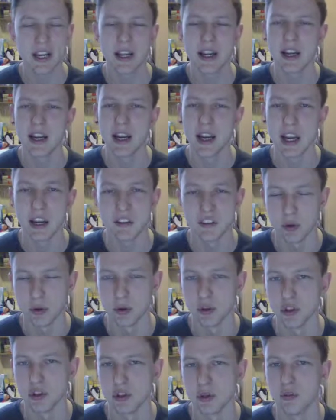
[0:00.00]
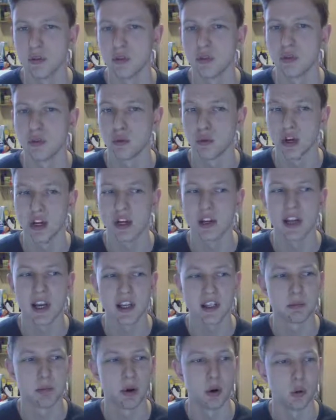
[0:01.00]
If you're just doing 3
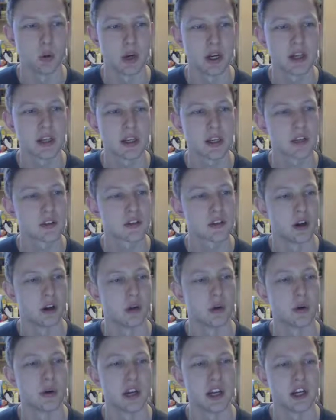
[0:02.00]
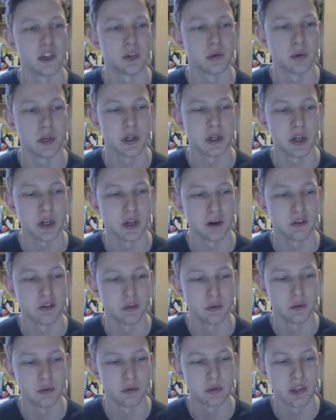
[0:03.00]
days per week, so each week you go
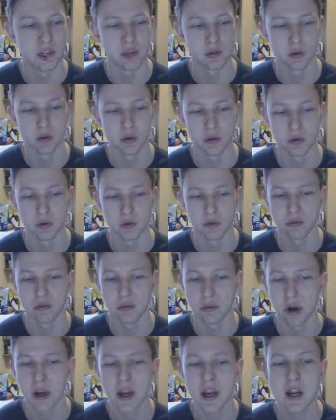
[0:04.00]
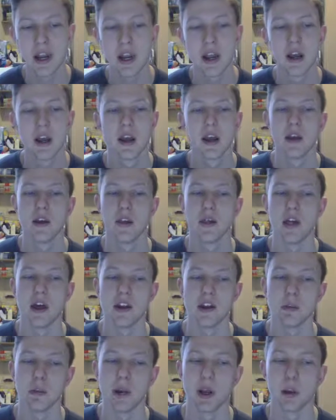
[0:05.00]
through days 1, 2 and 3,
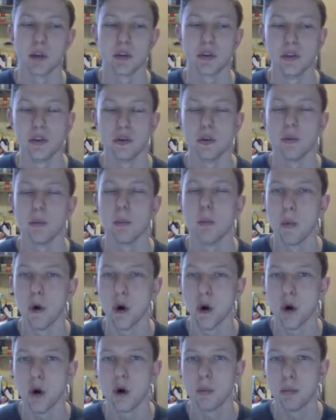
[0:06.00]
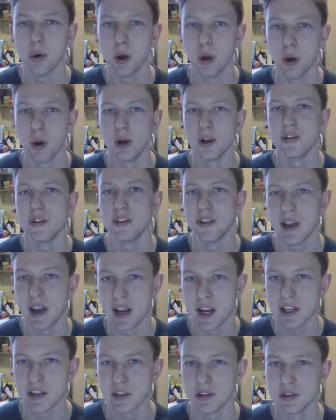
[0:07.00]
then you'll be able to do more per
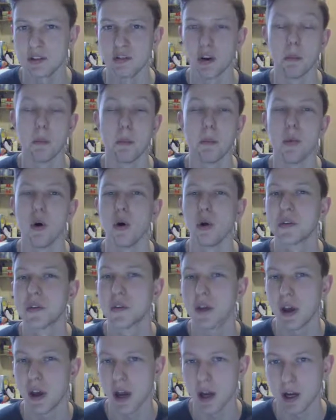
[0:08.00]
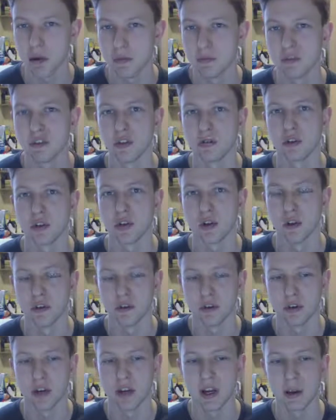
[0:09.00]
day because you've got more time for
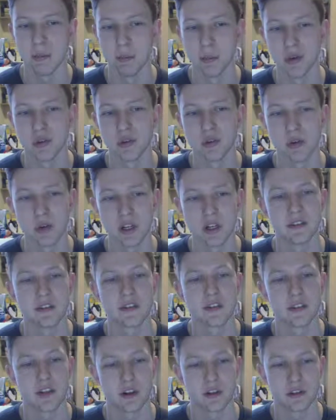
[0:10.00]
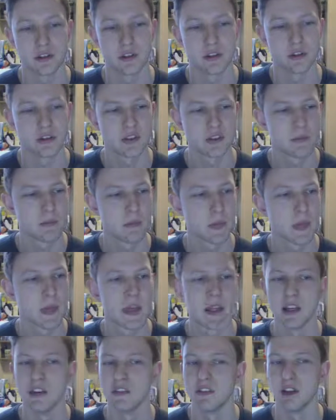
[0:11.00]
recovery in between sessions.
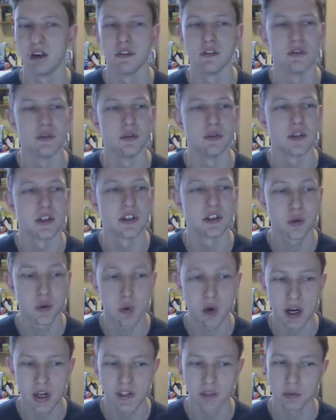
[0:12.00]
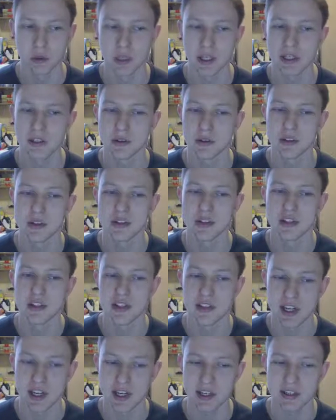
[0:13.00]
If you're going through this twice a week, doing
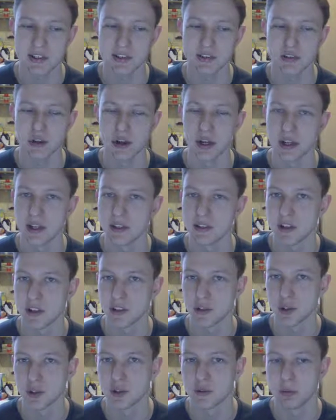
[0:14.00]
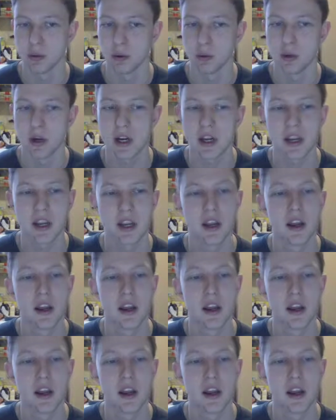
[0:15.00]
6 training sessions per week,